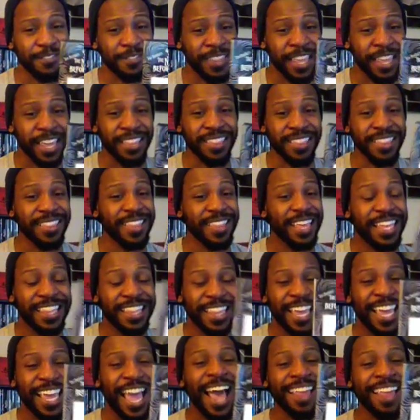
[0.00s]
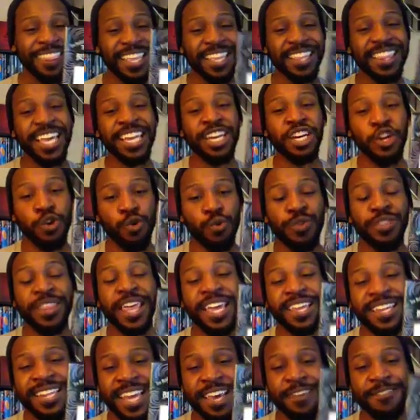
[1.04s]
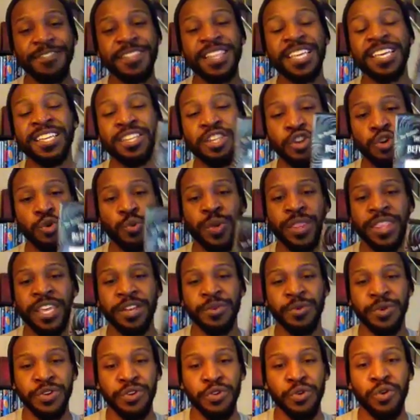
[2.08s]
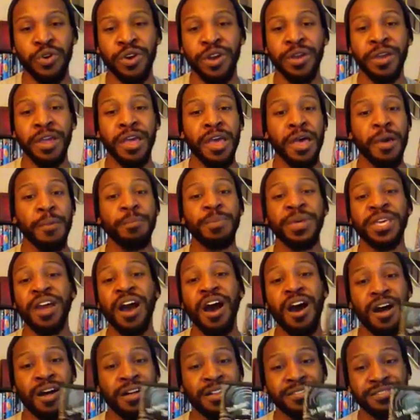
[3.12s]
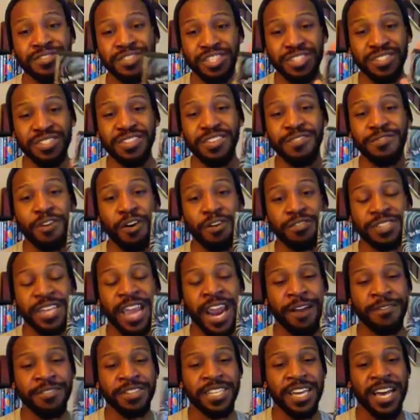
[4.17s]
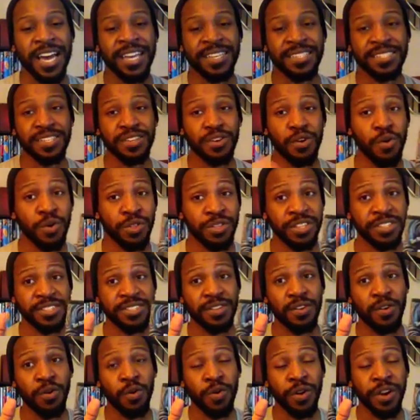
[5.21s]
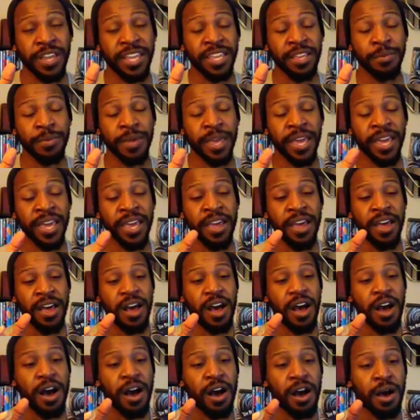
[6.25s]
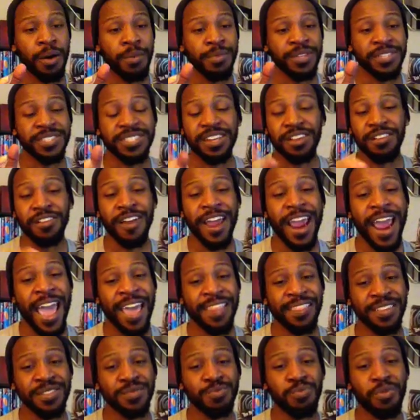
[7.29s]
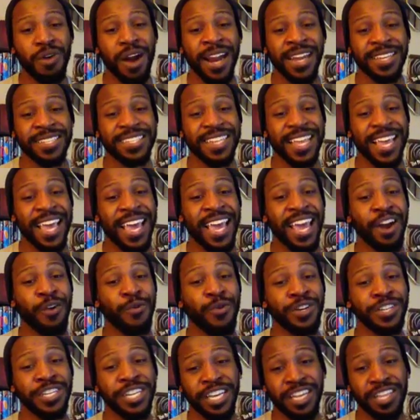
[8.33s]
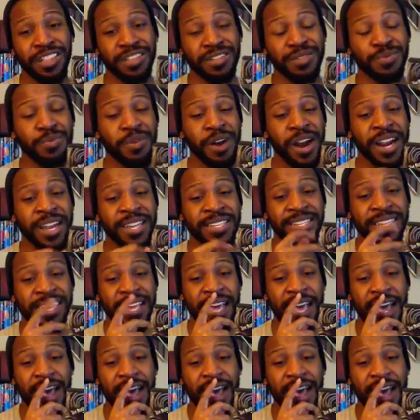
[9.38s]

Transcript: I think they definitely knew what they were doing beyond just the false advertising on eBay. The seller had this price at a ridiculous price,